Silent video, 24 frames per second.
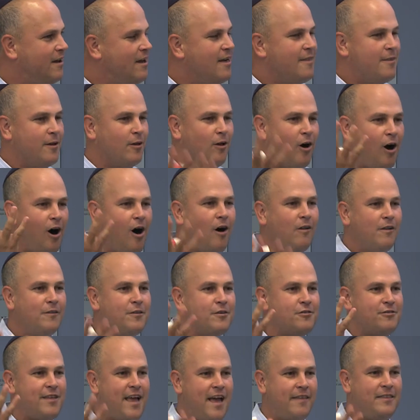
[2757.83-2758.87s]
They'll all
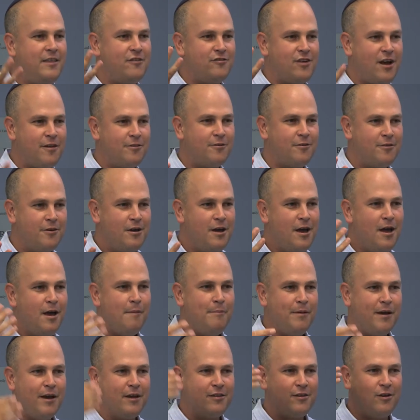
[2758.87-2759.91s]
understand each other
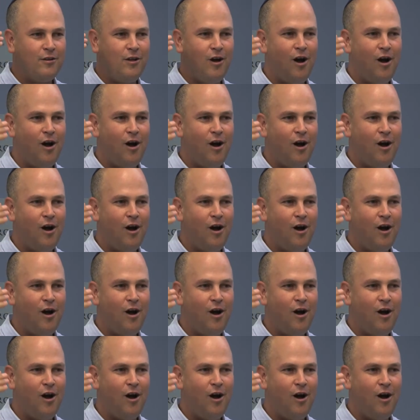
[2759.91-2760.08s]
because they'll